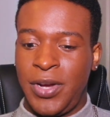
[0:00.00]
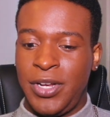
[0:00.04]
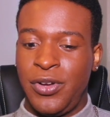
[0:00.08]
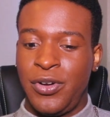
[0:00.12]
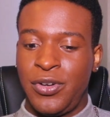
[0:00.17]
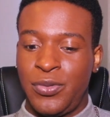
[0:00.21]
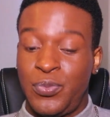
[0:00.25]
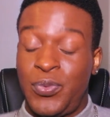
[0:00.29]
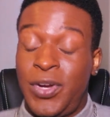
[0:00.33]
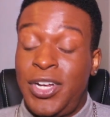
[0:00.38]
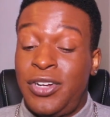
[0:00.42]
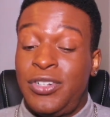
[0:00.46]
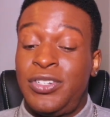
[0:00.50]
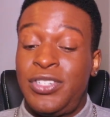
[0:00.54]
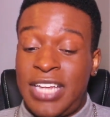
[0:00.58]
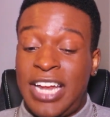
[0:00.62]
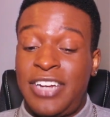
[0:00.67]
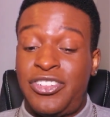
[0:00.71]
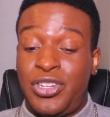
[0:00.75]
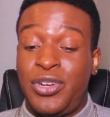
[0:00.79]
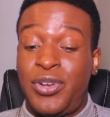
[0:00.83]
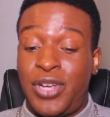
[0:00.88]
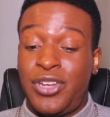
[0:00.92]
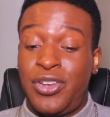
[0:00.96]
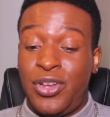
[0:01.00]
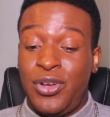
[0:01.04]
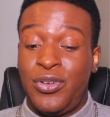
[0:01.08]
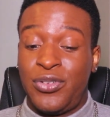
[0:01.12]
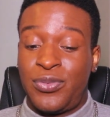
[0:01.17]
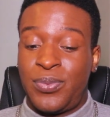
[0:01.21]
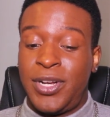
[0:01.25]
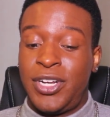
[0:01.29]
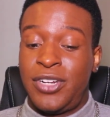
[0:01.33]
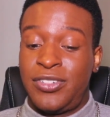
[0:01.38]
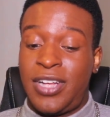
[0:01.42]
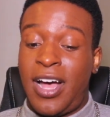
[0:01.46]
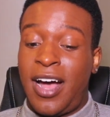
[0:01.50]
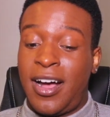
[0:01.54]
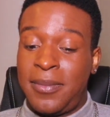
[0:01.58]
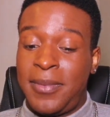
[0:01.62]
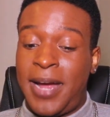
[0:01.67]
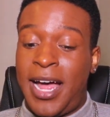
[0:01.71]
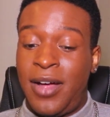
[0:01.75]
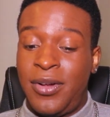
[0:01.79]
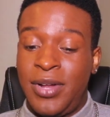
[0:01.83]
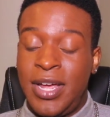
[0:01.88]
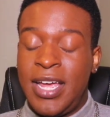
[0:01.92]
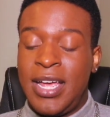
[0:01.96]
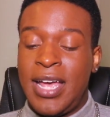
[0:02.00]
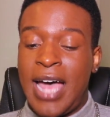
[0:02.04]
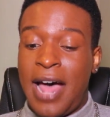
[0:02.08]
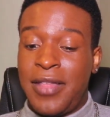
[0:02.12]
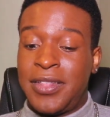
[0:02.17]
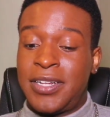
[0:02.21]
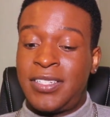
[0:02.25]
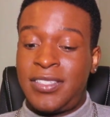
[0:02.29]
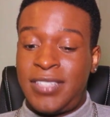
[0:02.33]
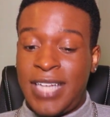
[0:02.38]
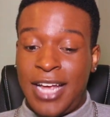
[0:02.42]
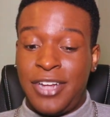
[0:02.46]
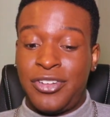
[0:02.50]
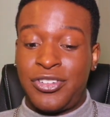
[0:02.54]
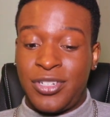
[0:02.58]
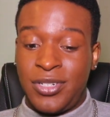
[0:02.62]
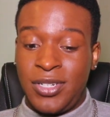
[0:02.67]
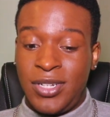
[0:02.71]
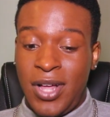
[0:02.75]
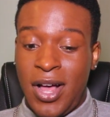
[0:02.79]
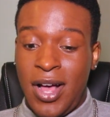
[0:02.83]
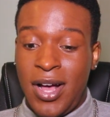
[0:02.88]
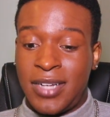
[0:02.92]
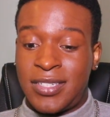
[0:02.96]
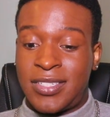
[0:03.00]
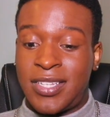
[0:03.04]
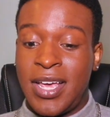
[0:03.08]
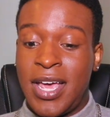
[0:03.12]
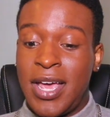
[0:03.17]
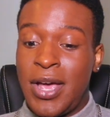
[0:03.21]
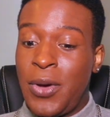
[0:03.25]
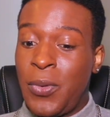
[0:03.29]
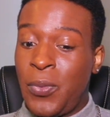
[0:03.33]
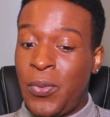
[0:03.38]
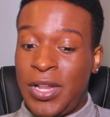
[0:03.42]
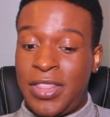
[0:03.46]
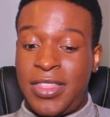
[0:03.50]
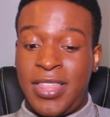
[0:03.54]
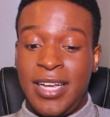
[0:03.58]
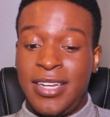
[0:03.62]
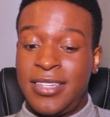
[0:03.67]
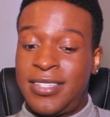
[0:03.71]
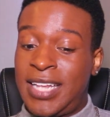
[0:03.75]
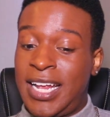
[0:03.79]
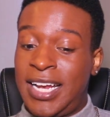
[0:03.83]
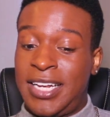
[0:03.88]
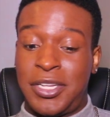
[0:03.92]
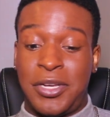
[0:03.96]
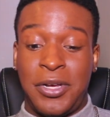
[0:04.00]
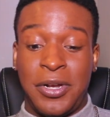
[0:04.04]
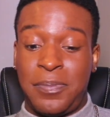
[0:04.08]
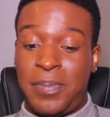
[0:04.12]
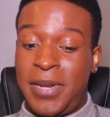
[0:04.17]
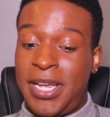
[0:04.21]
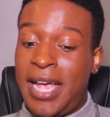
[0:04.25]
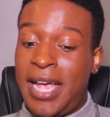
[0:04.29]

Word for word: when you're when you're that you could use when you're talking about how the stage looks, what things that could be